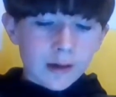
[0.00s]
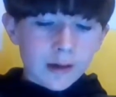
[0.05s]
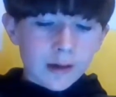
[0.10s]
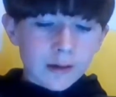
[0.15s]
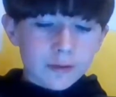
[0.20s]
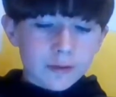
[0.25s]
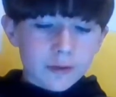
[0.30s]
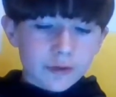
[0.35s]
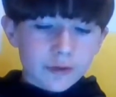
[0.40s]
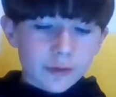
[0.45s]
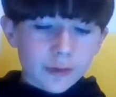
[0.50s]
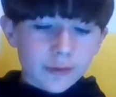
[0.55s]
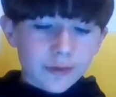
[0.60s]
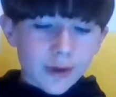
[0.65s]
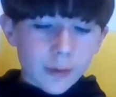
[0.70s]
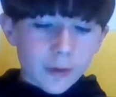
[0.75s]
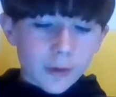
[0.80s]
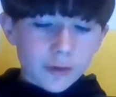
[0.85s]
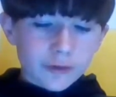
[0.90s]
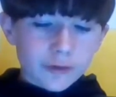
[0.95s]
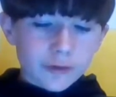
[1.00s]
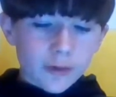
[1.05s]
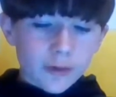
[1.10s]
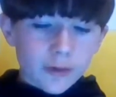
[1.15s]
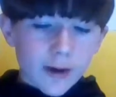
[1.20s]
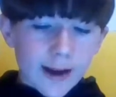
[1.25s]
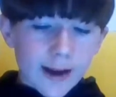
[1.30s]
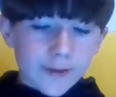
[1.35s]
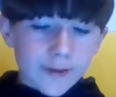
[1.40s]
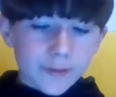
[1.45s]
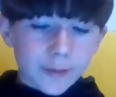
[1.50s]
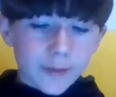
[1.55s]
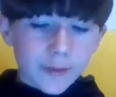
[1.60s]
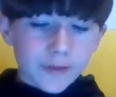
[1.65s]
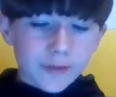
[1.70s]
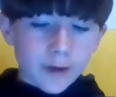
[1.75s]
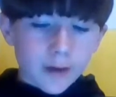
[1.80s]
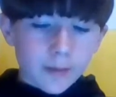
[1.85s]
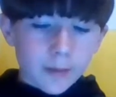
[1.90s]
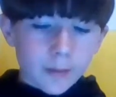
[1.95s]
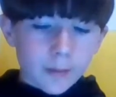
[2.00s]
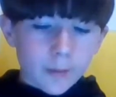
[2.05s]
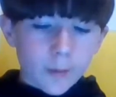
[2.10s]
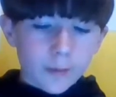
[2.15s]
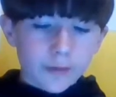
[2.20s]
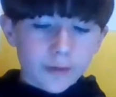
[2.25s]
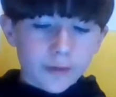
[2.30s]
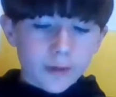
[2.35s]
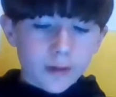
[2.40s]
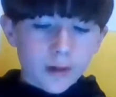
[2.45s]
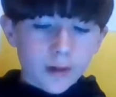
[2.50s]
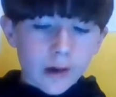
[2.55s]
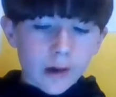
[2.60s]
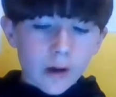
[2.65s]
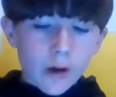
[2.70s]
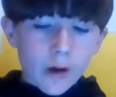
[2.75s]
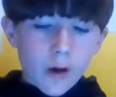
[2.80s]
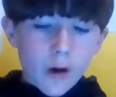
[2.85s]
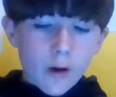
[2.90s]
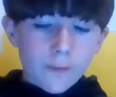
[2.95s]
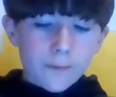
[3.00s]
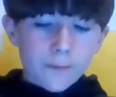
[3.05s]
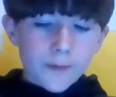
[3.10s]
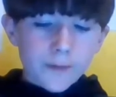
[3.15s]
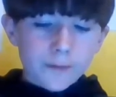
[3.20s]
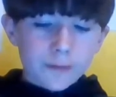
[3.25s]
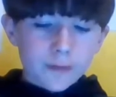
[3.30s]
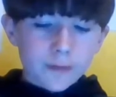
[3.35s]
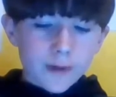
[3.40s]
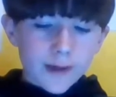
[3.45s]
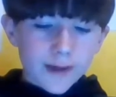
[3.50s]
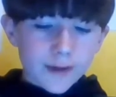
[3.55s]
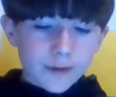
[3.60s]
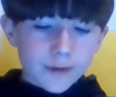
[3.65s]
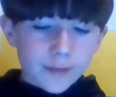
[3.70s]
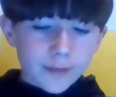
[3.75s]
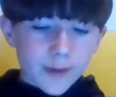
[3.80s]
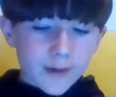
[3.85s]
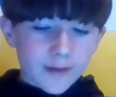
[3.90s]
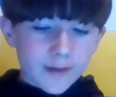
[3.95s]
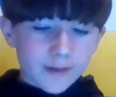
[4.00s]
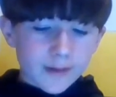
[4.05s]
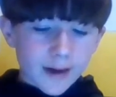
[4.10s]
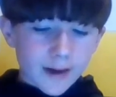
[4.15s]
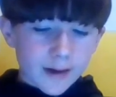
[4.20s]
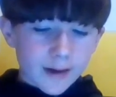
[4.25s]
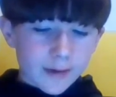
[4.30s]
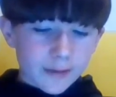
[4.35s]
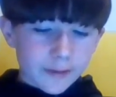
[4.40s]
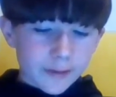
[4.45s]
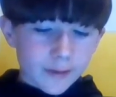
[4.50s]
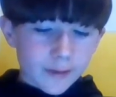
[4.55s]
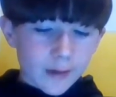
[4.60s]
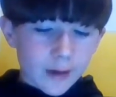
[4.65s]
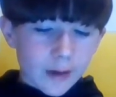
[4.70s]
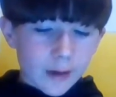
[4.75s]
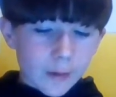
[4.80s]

You should also wash your hands with soap and water often for at least 20 seconds.